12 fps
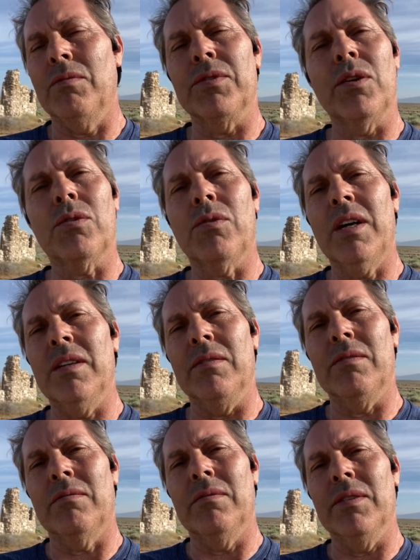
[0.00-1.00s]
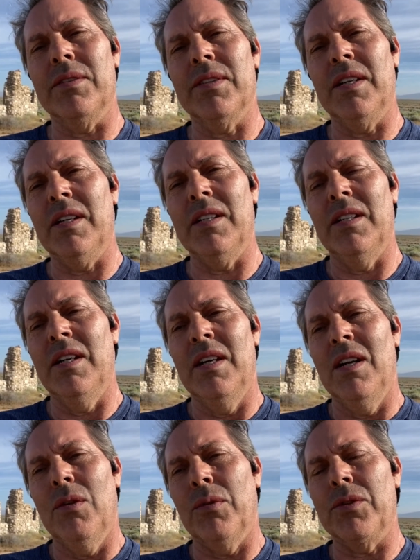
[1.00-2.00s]
no credit, with
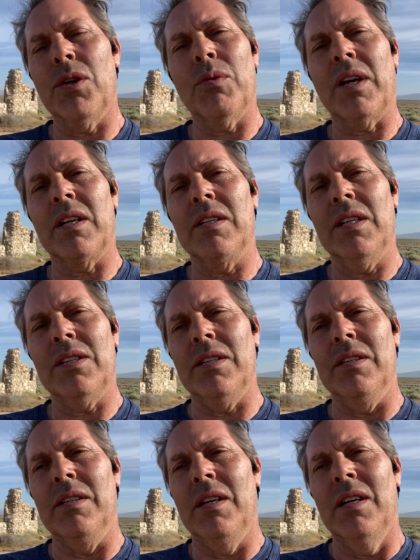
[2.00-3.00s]
no recognition.